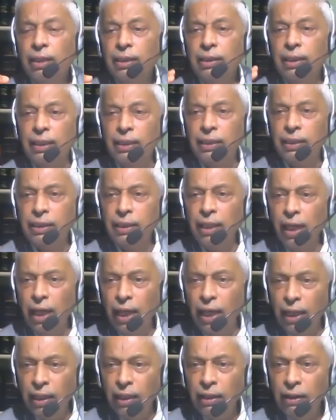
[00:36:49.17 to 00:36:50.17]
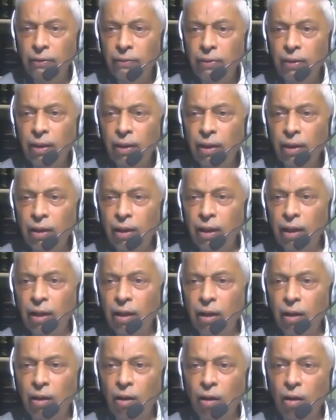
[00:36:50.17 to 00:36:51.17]
the share
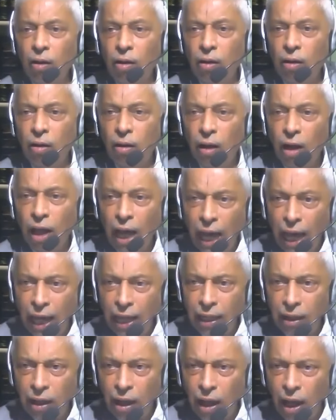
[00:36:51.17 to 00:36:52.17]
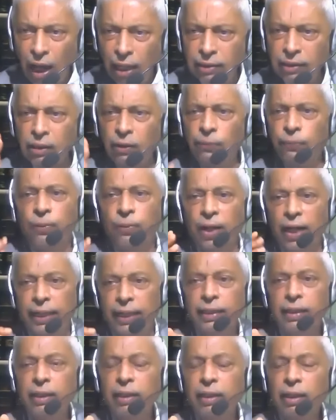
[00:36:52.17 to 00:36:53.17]
as of
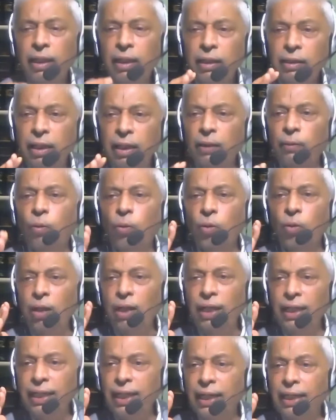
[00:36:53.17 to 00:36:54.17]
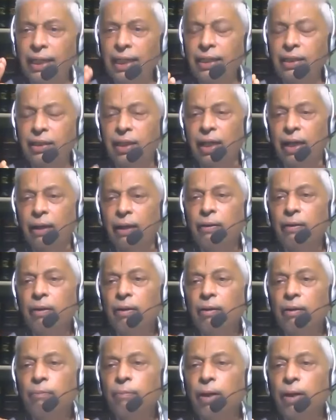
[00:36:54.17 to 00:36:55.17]
right. They only get a share
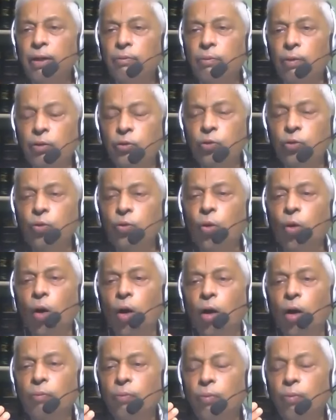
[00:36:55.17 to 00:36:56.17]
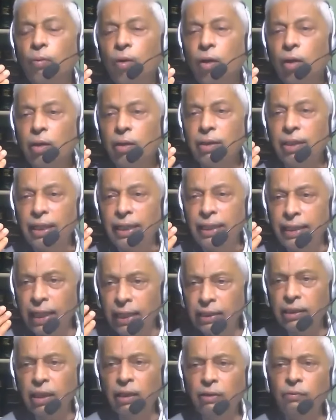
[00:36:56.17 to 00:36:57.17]
by virtue of the
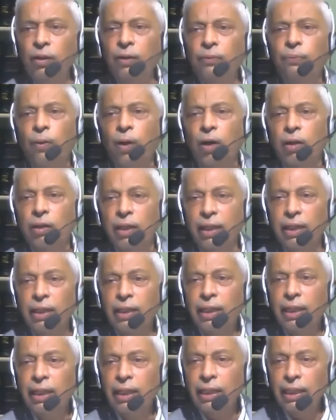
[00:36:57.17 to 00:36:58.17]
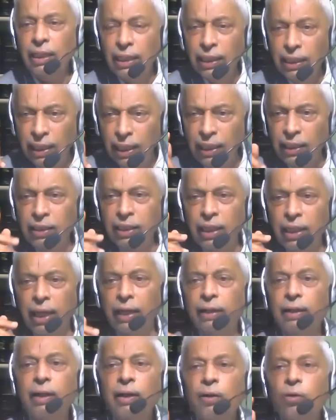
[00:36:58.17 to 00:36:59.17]
death of the father in the
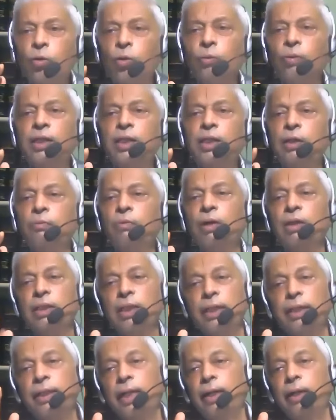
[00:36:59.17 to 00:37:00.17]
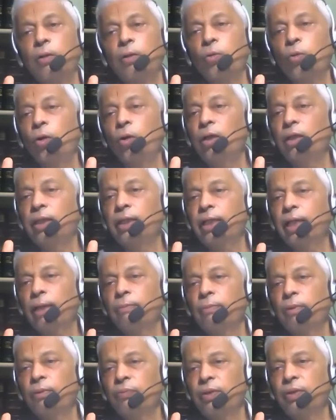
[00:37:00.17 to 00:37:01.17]
share to which he was entitled to at the
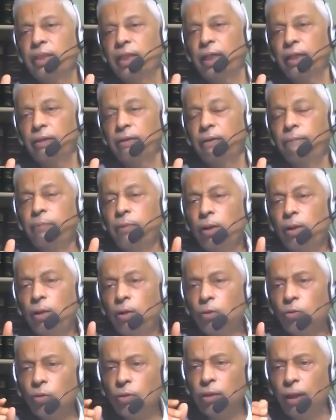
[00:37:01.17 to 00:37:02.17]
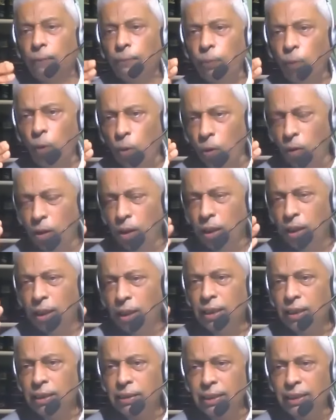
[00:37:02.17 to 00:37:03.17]
time of his death. So therefore,
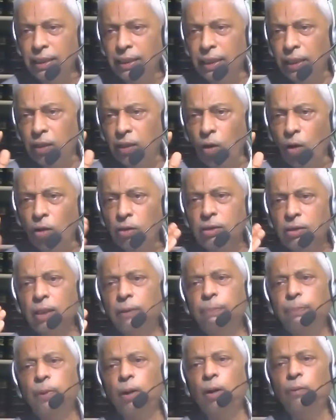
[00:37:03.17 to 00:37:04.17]
see, the concept